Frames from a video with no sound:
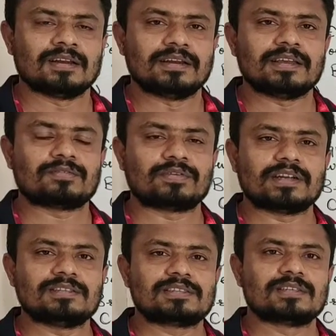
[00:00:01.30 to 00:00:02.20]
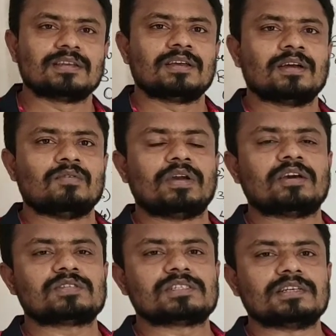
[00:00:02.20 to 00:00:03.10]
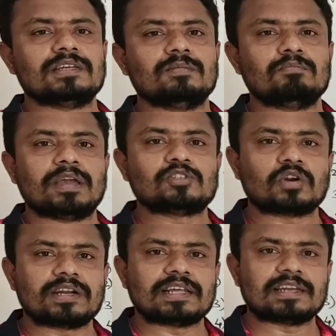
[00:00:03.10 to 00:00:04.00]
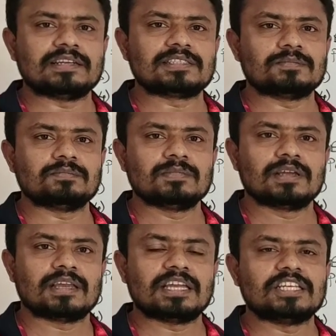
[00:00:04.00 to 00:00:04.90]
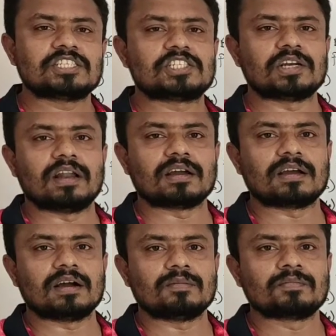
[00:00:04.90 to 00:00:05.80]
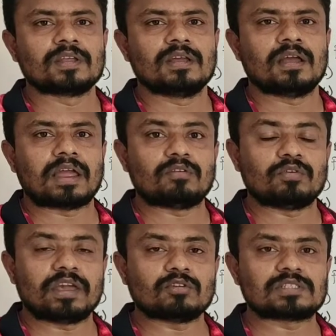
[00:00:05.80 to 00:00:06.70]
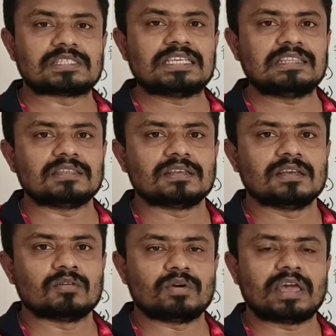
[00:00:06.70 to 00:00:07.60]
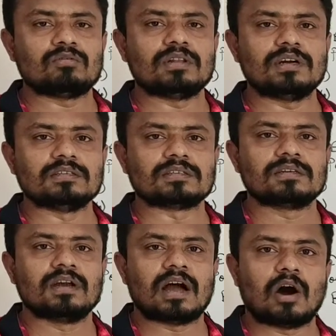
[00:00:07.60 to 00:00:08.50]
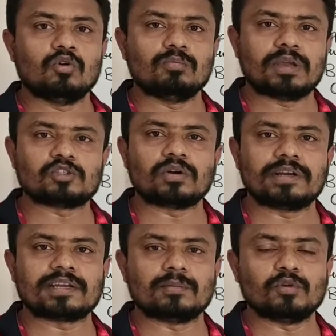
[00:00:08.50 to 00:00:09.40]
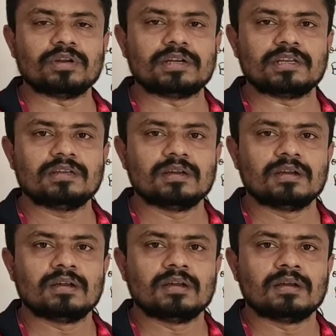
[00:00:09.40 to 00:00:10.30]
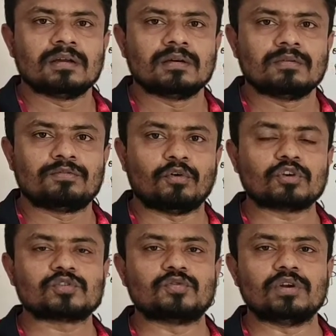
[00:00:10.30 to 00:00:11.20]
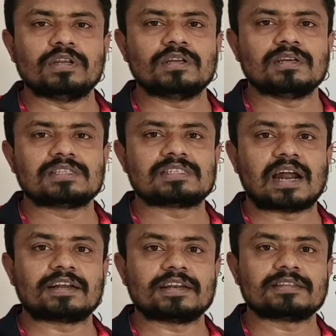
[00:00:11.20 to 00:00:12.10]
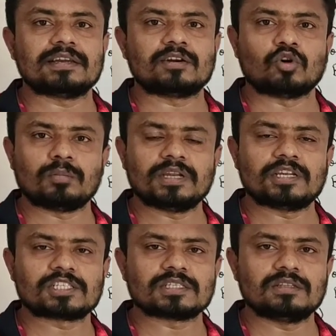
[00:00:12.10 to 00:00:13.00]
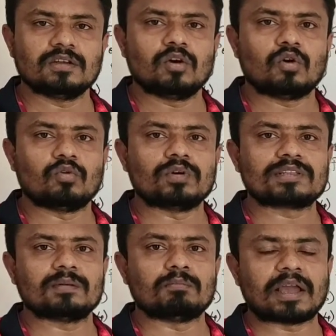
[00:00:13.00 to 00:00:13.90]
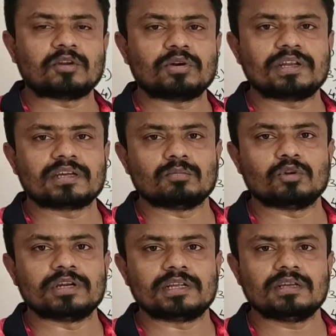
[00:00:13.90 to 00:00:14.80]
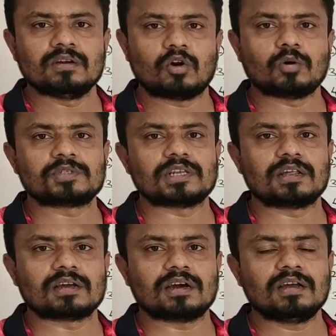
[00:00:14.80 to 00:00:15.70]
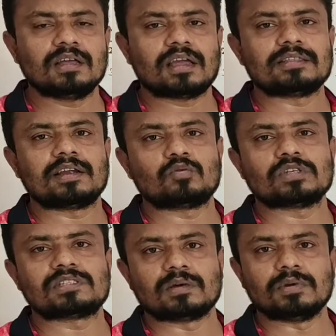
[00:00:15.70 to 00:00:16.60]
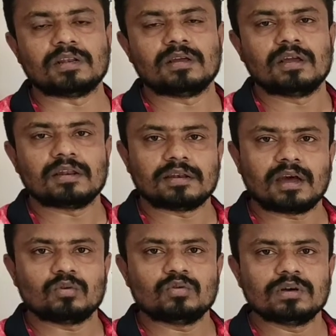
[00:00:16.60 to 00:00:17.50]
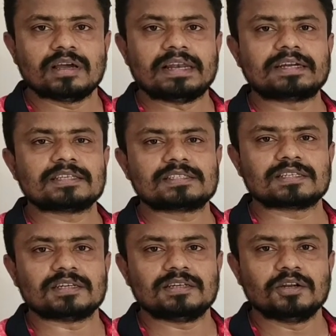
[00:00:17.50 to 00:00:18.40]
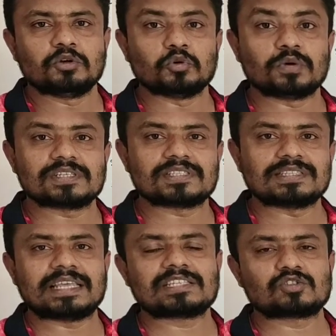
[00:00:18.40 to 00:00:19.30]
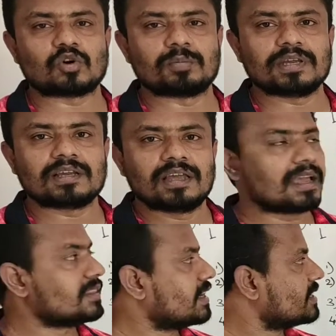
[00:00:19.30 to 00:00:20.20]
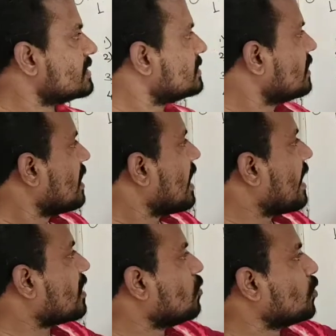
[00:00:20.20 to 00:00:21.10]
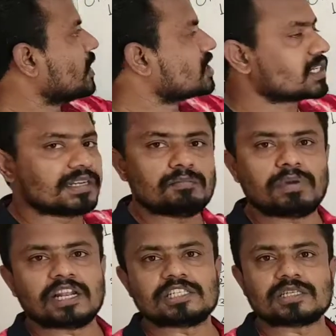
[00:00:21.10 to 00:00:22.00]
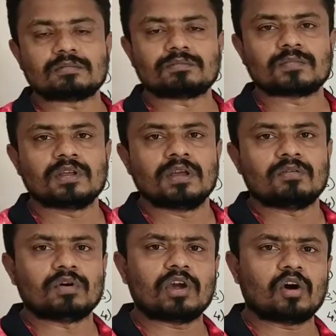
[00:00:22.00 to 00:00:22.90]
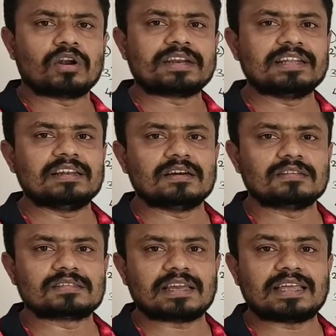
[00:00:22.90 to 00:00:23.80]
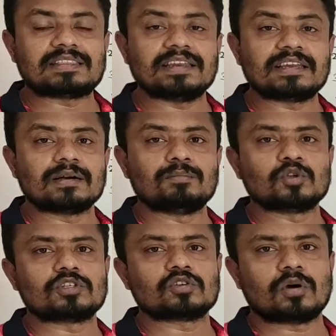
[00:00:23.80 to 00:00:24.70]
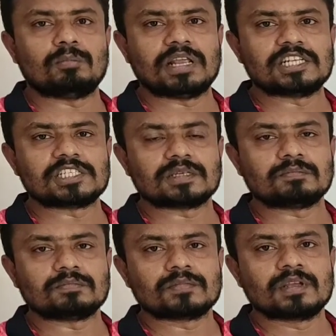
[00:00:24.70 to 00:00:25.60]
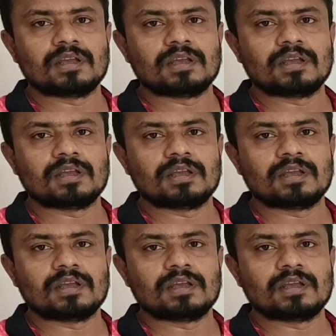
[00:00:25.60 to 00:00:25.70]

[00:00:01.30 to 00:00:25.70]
Dear friends, we have studied majoritarianism in Sri Lanka, and we have learned how majority community forcefully started their domination over the minority community of Sri Lanka, and that was Tamil. Now let us turn towards next topic, and that is accommodation in Belgium. We have already learned ethnic composition of Belgium.